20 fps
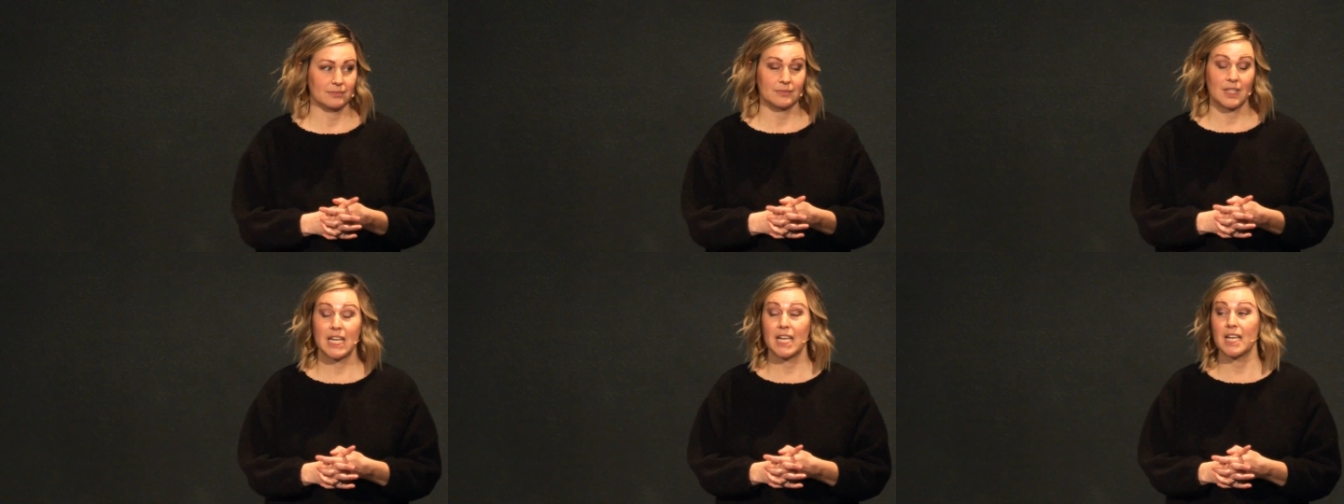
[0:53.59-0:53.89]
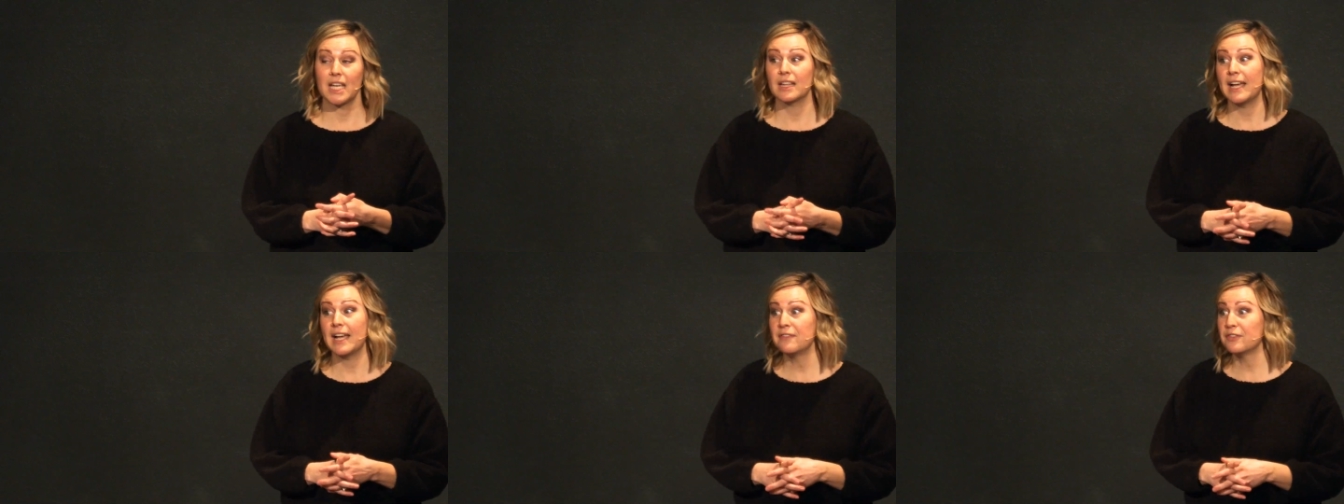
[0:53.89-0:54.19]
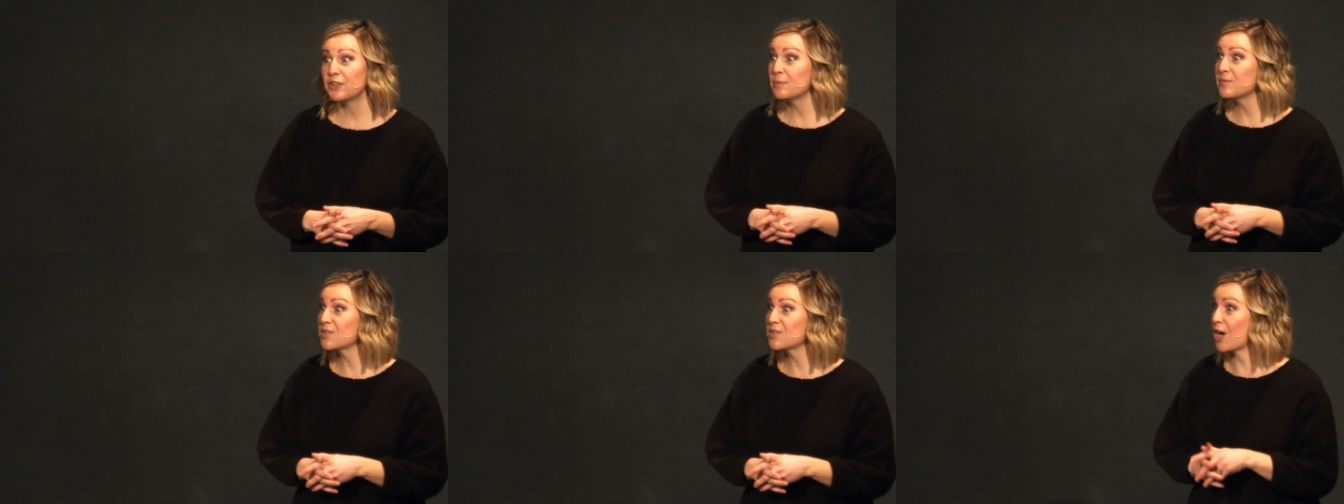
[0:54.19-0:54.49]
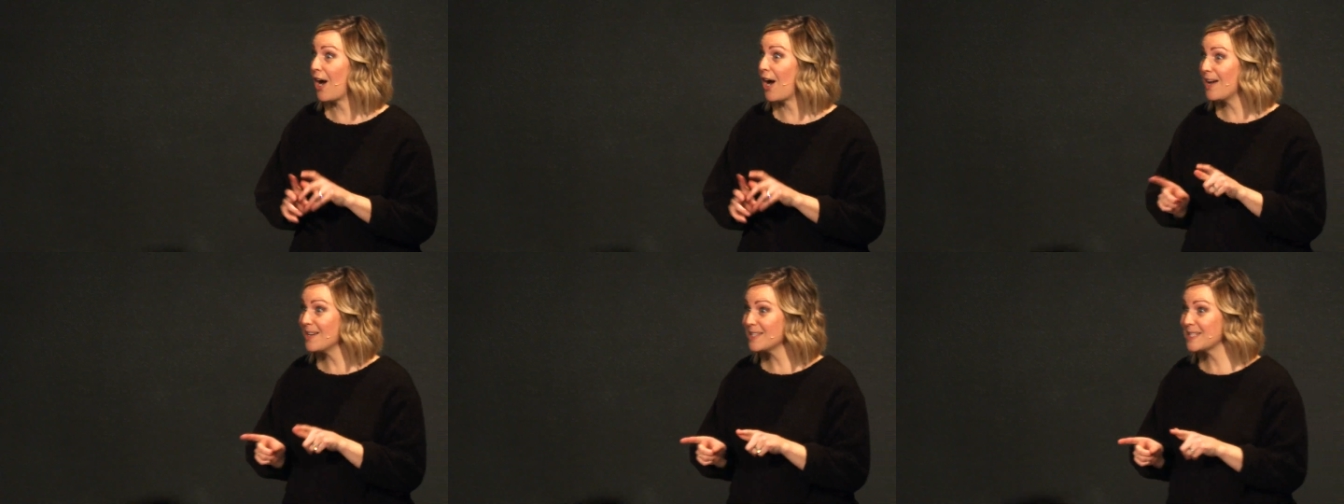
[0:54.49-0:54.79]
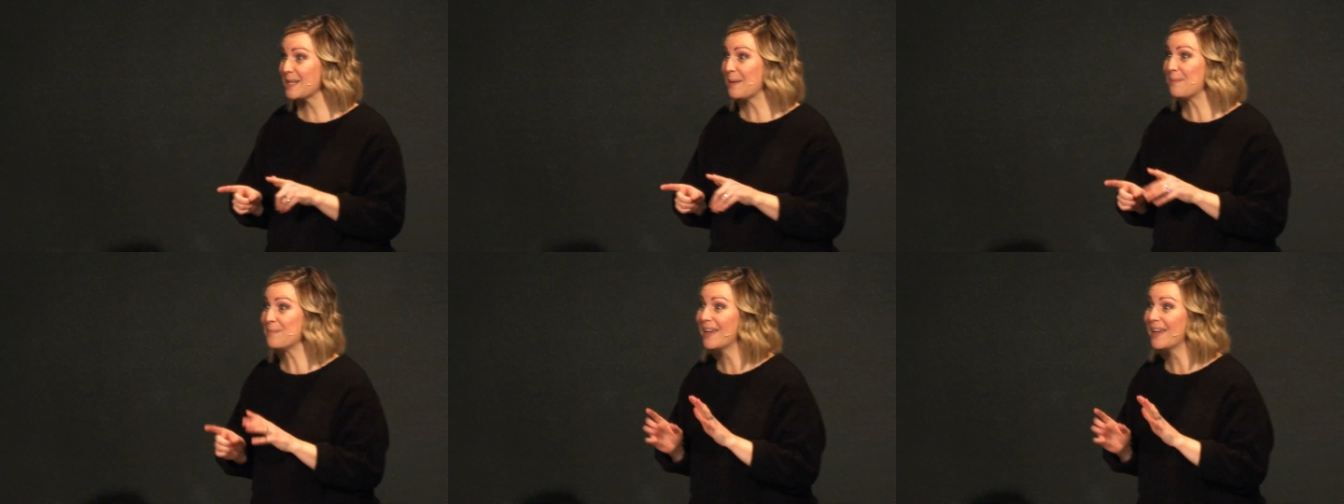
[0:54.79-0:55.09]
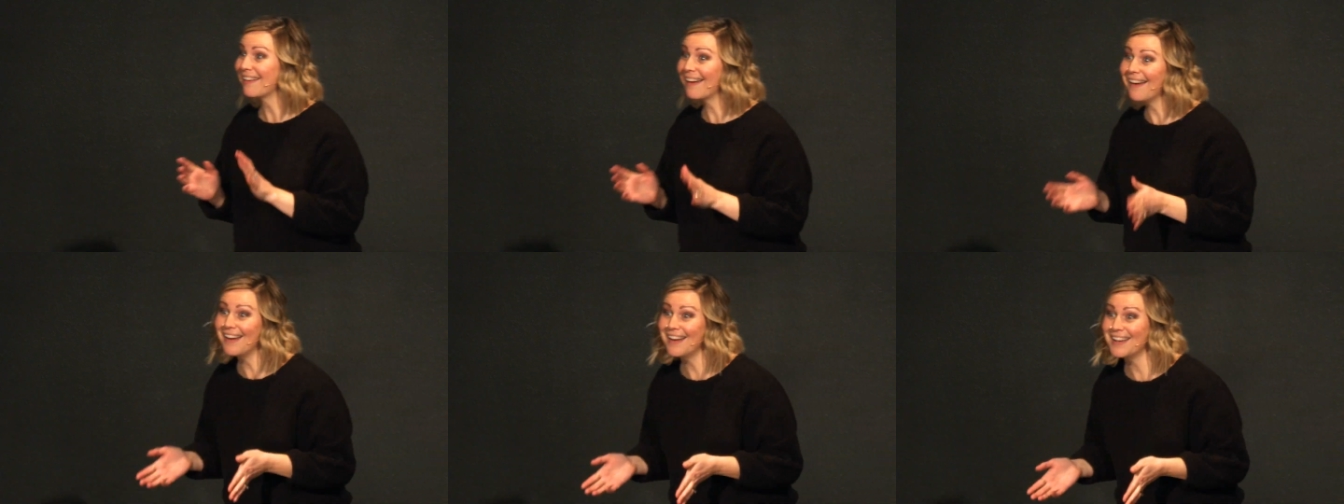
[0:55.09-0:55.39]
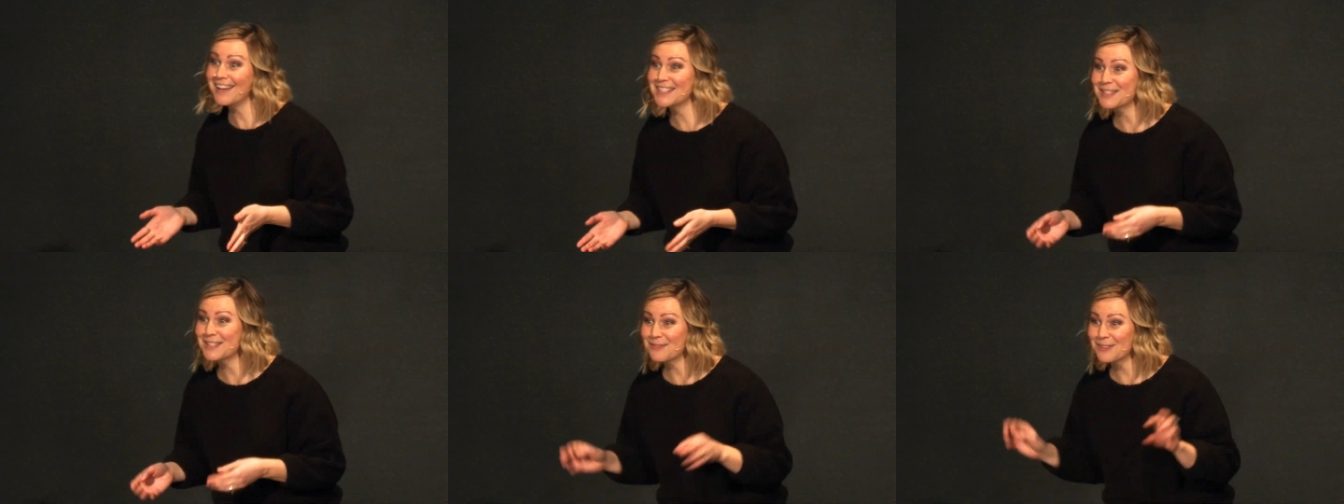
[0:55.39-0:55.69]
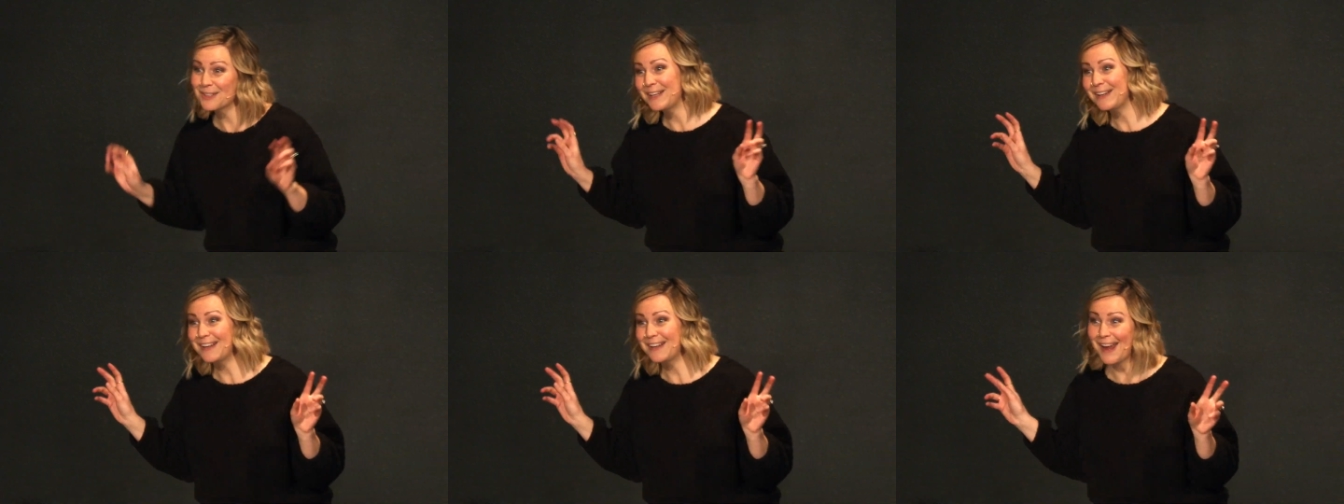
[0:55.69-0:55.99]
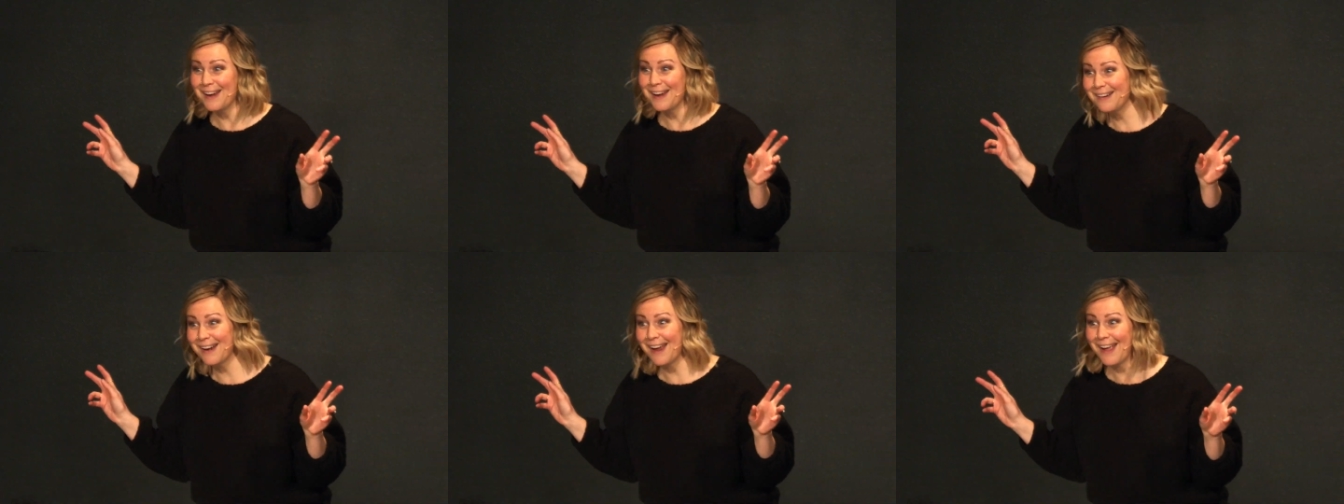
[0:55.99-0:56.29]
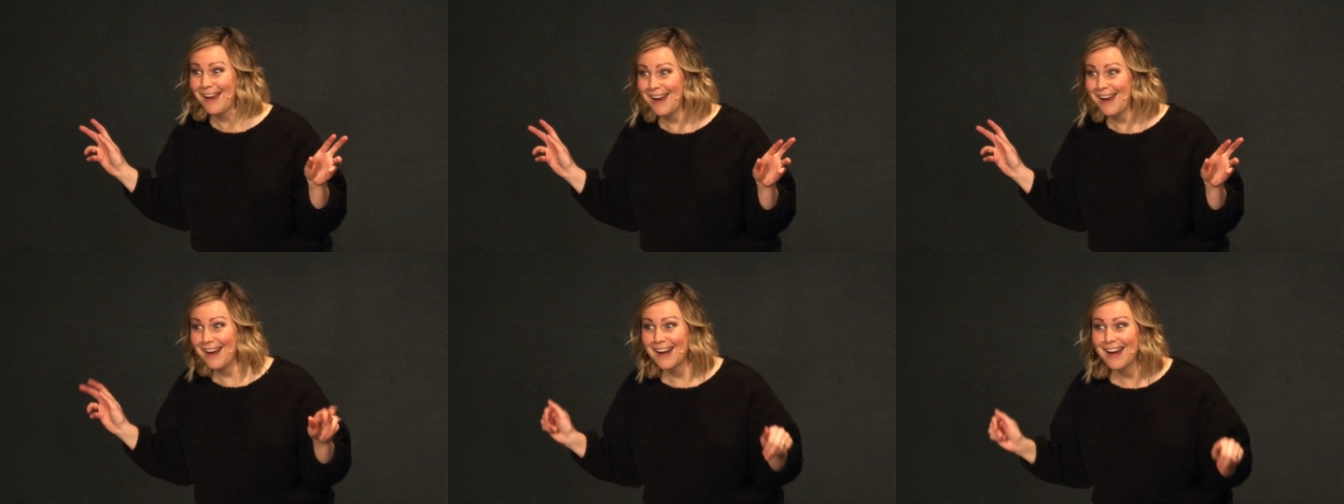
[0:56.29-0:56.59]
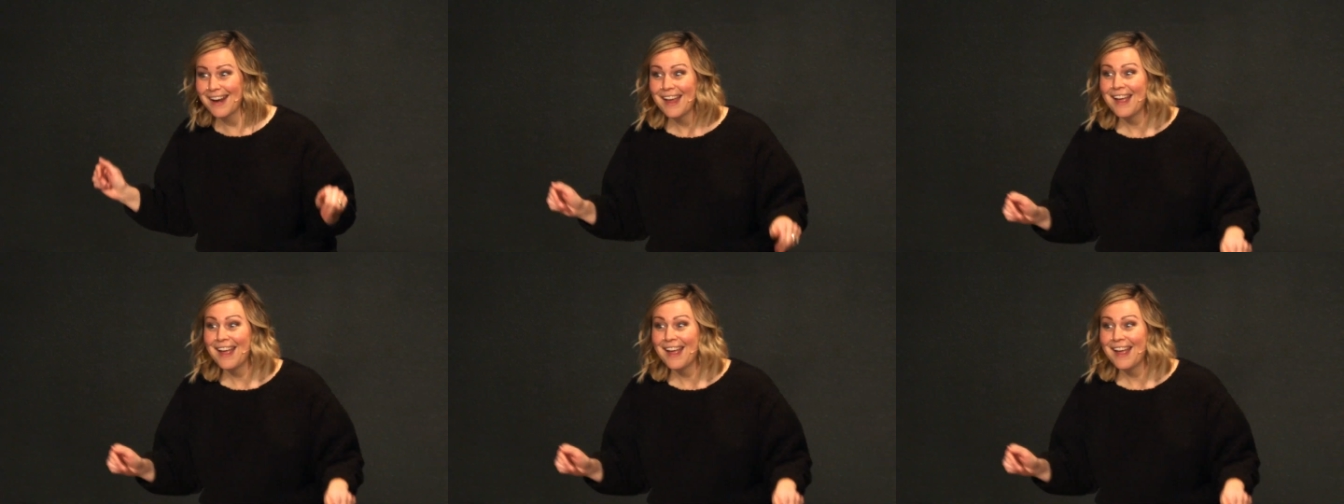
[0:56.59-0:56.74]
Okay, life groups are awesome because for your date night,